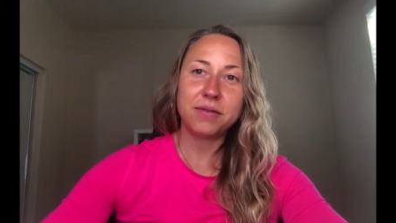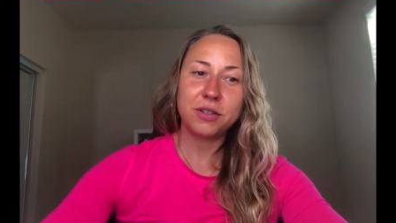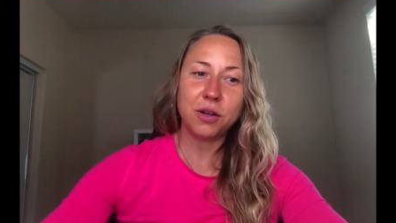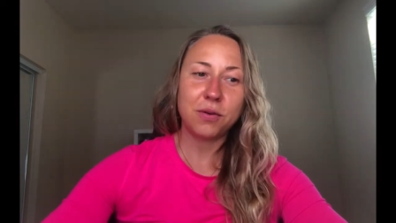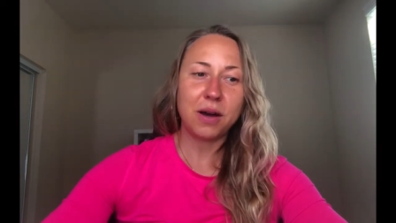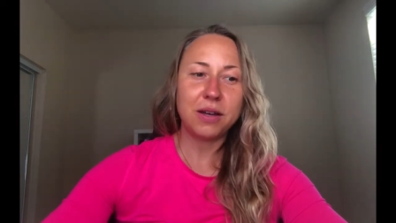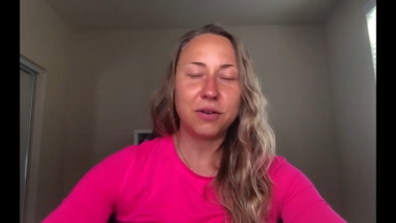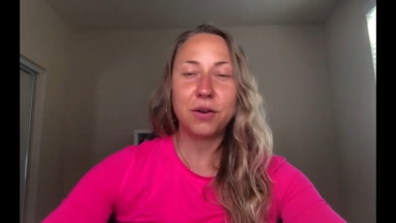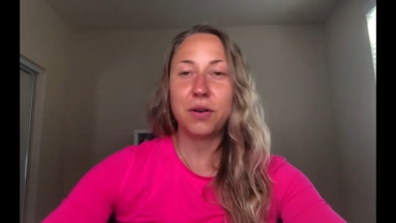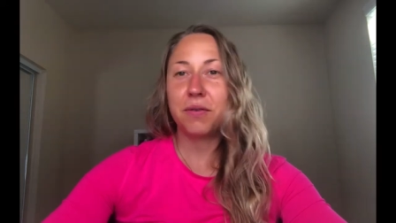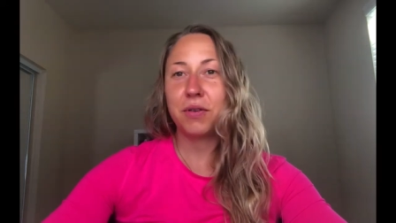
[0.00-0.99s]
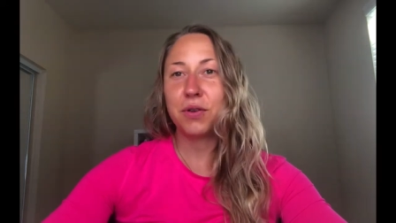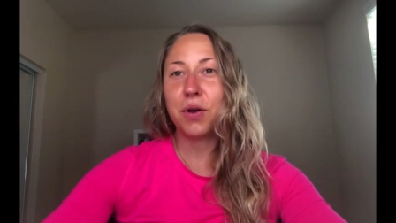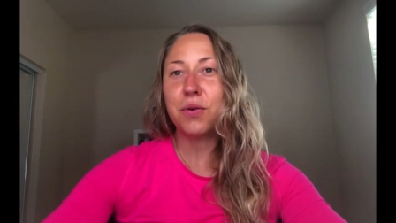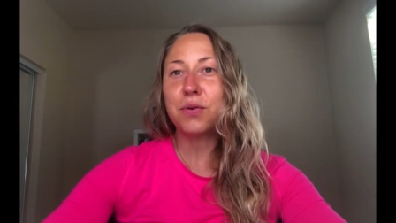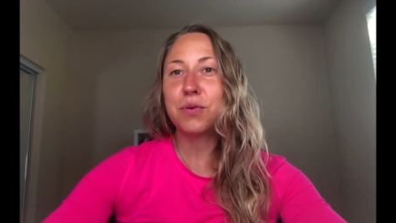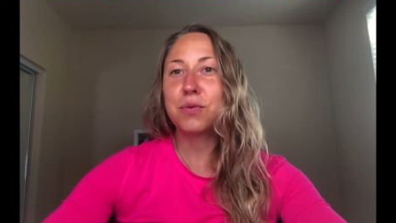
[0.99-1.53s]
So I don't know if you
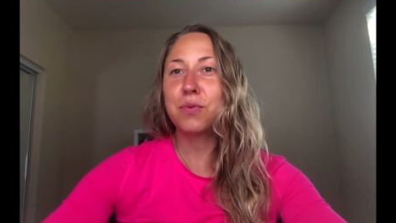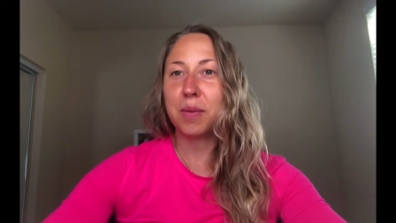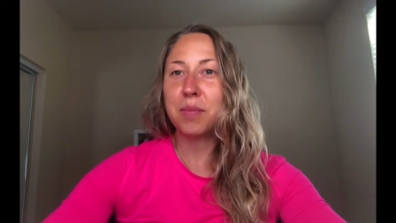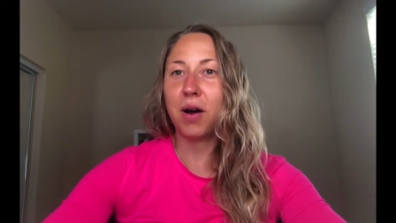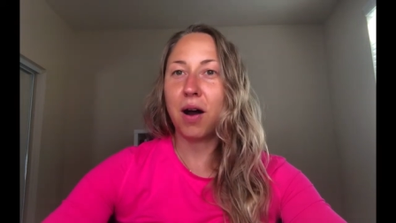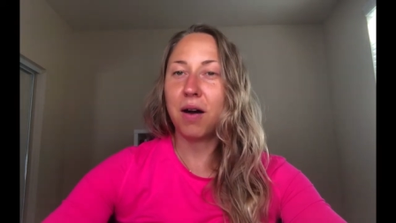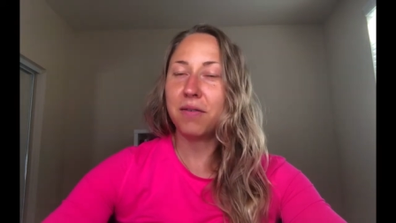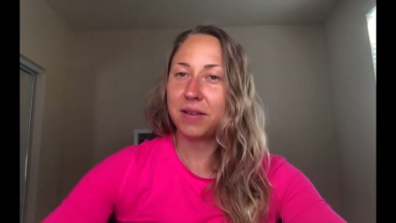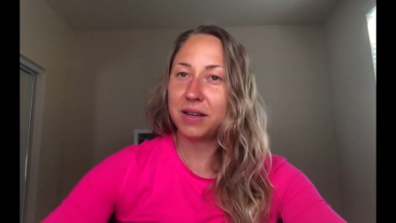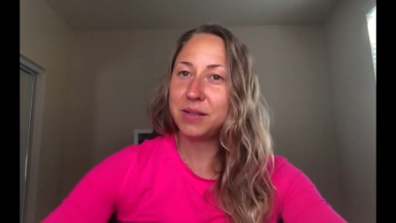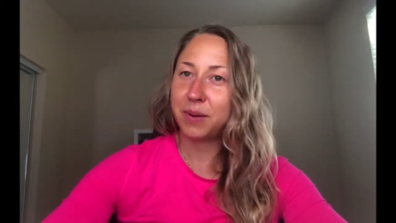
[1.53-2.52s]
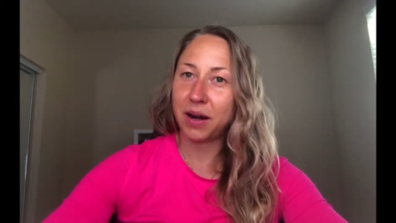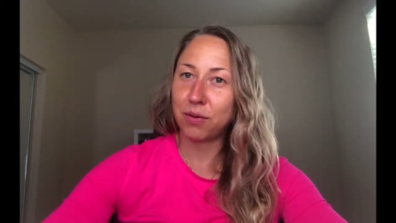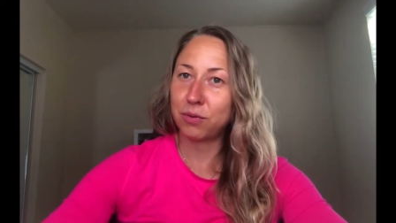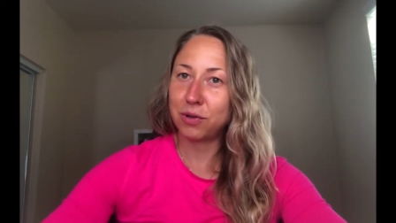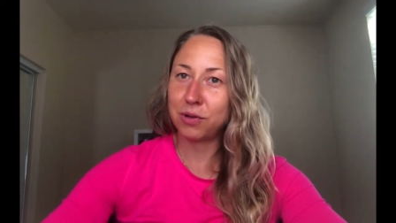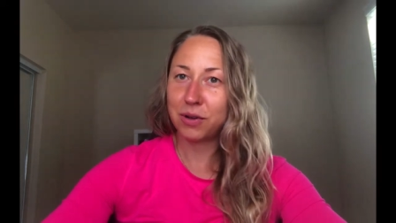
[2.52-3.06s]
know who Wim Hof is, but I
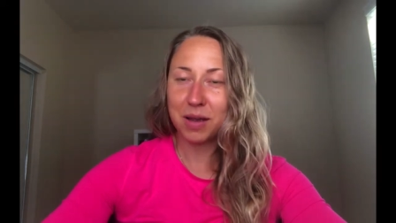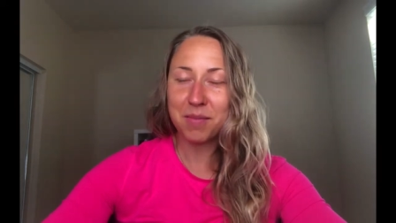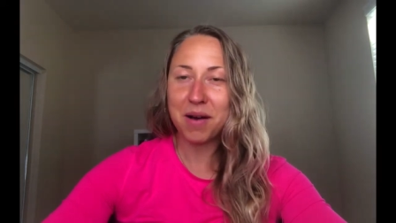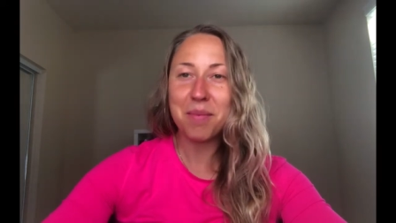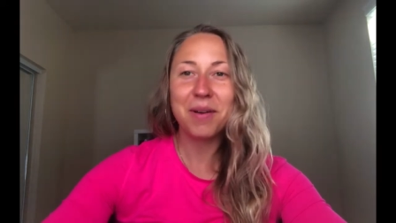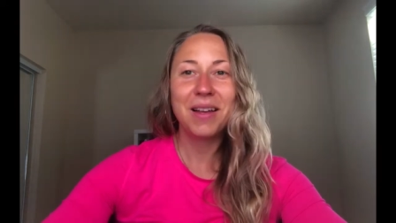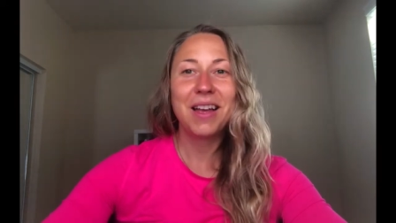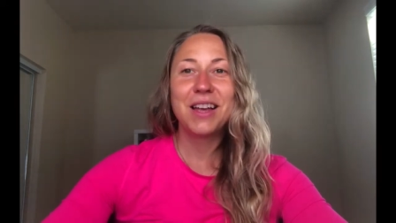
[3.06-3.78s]
would look him up.